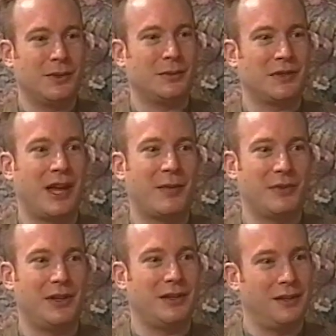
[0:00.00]
what was
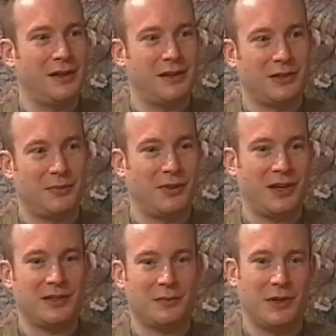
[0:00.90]
happening, and he'd
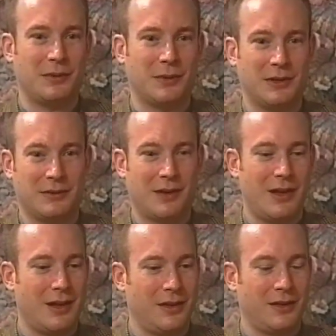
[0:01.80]
explain to me when
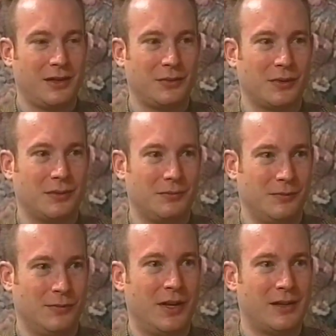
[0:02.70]
things were
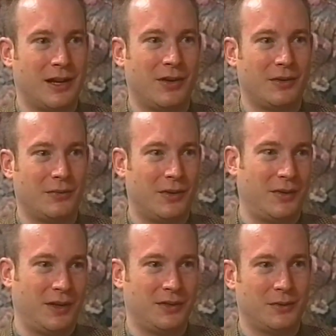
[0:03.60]
written out and
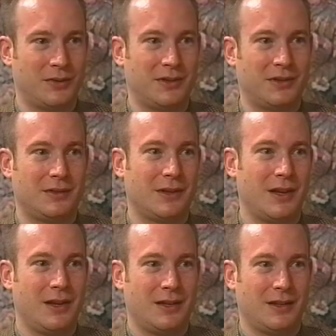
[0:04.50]
when things were just
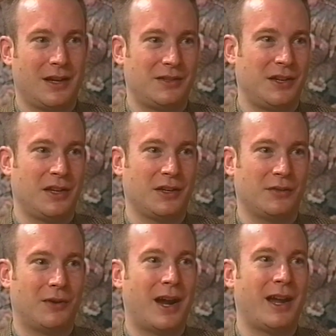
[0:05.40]
guys taking
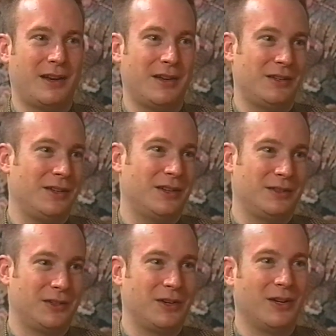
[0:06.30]
a ride, as he
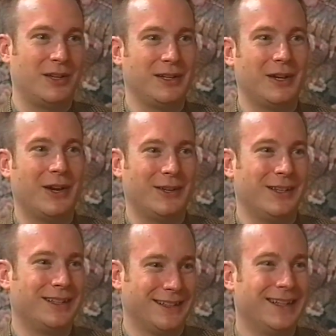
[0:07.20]
liked to call it, you
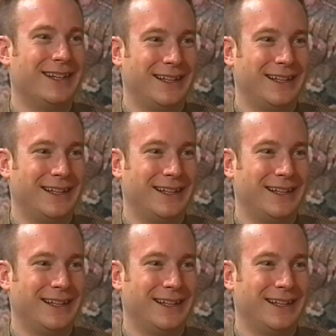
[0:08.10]
know? Yeah.